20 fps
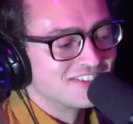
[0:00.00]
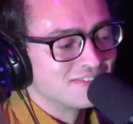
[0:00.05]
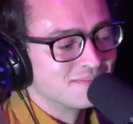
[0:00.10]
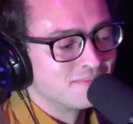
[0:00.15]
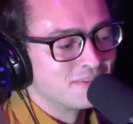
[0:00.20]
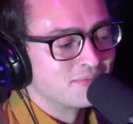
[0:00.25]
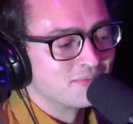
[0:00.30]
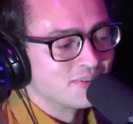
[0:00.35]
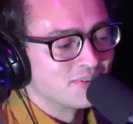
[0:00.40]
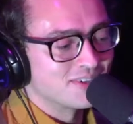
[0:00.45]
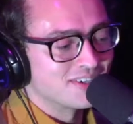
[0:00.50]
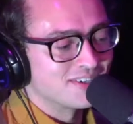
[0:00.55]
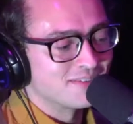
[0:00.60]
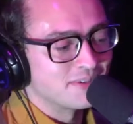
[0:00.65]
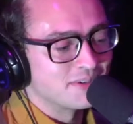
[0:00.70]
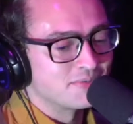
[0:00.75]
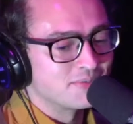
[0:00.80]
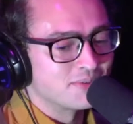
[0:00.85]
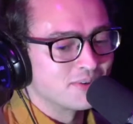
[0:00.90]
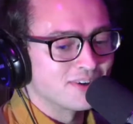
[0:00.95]

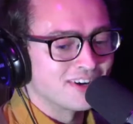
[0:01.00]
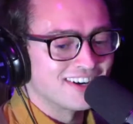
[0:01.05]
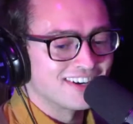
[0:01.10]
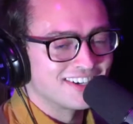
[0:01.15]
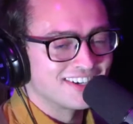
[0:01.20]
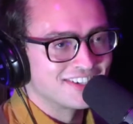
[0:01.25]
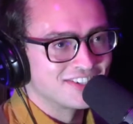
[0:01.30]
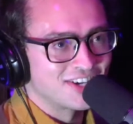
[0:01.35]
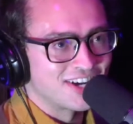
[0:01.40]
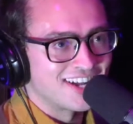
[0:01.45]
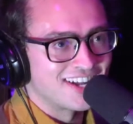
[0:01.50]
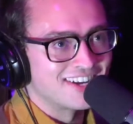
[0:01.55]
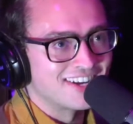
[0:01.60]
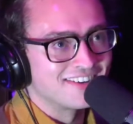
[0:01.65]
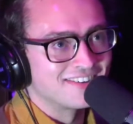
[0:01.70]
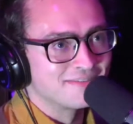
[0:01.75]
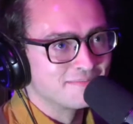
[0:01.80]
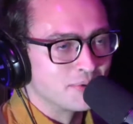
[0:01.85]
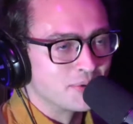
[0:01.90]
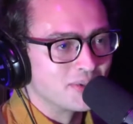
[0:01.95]
Before
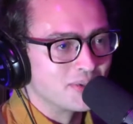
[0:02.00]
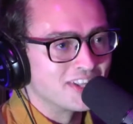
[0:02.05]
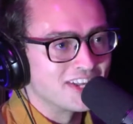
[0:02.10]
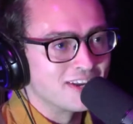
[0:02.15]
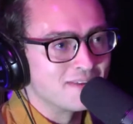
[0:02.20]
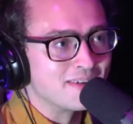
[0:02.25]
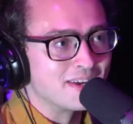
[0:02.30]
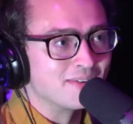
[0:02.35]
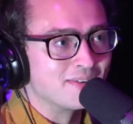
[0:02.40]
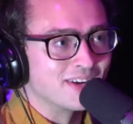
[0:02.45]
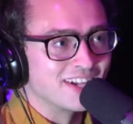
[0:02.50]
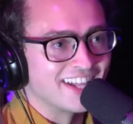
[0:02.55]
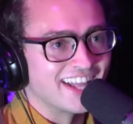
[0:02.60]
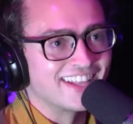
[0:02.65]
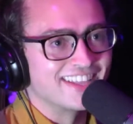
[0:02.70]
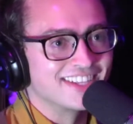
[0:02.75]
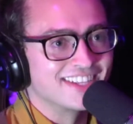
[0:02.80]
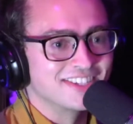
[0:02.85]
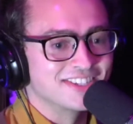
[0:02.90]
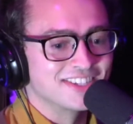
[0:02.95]
John bullied me
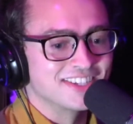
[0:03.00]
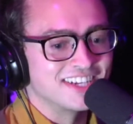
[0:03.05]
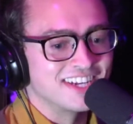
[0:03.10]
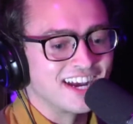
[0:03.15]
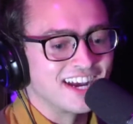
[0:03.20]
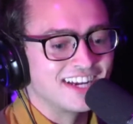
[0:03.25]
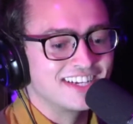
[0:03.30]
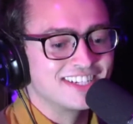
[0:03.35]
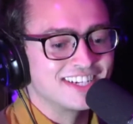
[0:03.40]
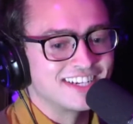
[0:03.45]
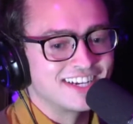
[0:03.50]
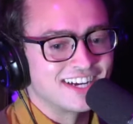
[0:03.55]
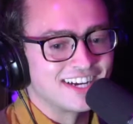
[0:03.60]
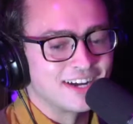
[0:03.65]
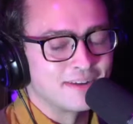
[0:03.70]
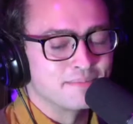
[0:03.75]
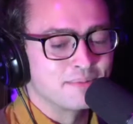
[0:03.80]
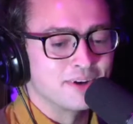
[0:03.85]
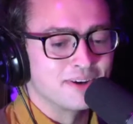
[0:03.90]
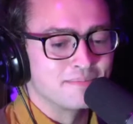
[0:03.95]
relentlessly, I did
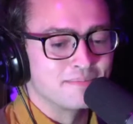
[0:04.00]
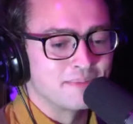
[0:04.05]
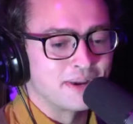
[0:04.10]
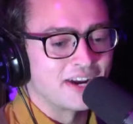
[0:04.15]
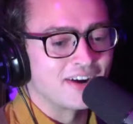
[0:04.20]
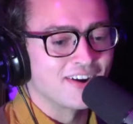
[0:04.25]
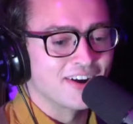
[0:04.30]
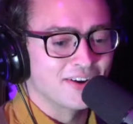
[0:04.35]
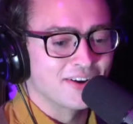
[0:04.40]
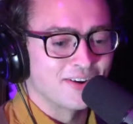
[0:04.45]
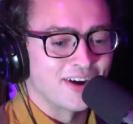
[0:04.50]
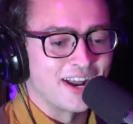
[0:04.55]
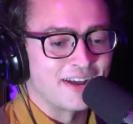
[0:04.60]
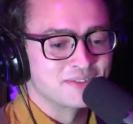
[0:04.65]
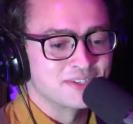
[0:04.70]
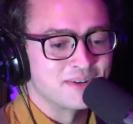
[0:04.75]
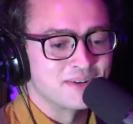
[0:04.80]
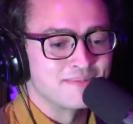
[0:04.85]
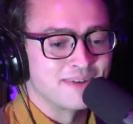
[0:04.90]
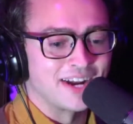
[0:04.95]
not put
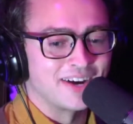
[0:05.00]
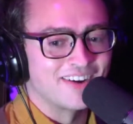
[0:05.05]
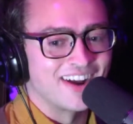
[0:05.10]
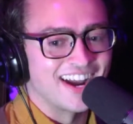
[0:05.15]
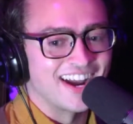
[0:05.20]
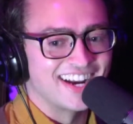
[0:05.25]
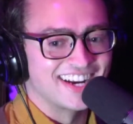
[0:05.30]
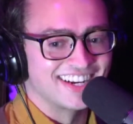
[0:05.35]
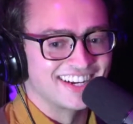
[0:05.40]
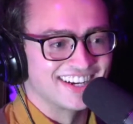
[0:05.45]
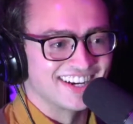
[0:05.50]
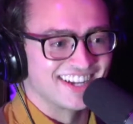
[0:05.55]
paragraphs in my writing.